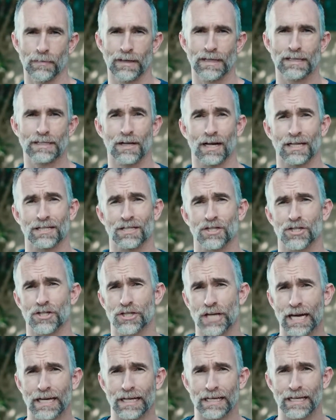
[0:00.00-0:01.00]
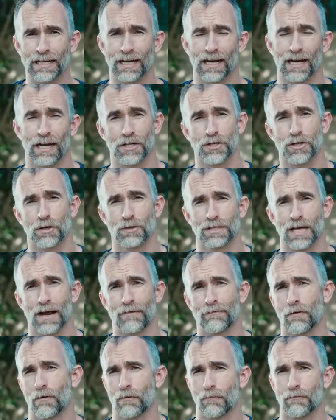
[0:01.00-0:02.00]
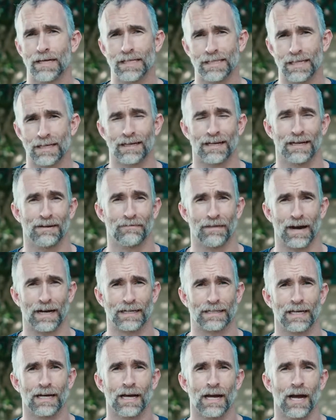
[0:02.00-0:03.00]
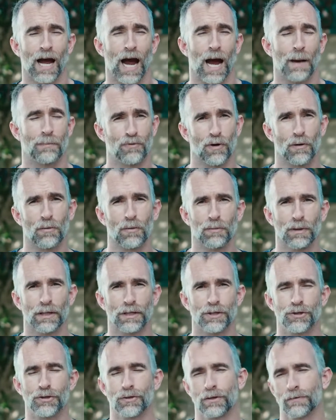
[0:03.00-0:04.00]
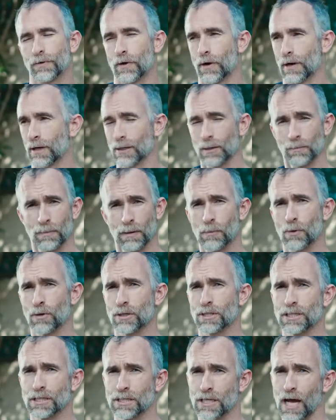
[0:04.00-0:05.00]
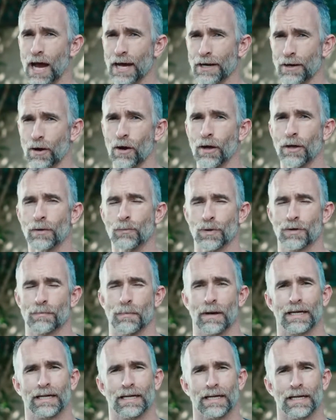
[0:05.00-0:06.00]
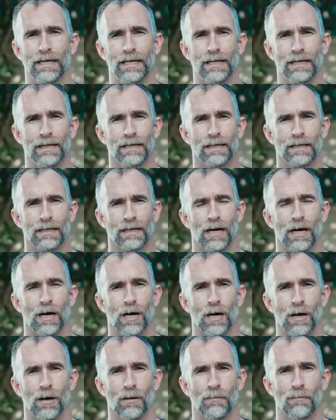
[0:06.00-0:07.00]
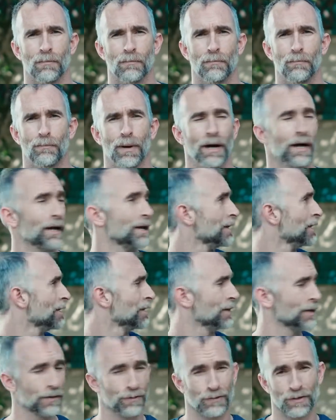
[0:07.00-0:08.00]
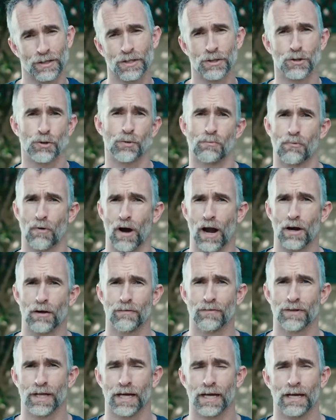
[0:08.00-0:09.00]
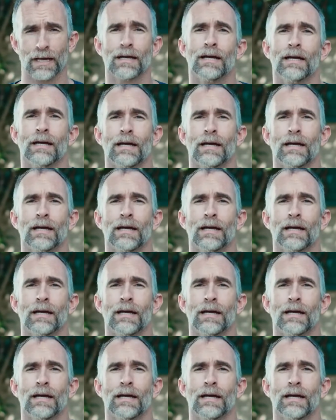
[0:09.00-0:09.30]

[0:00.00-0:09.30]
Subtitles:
is nice and shady, and I chose that for a reason. In fact, I probably should have gone a little bit more side on with my key, but it's too bright over there.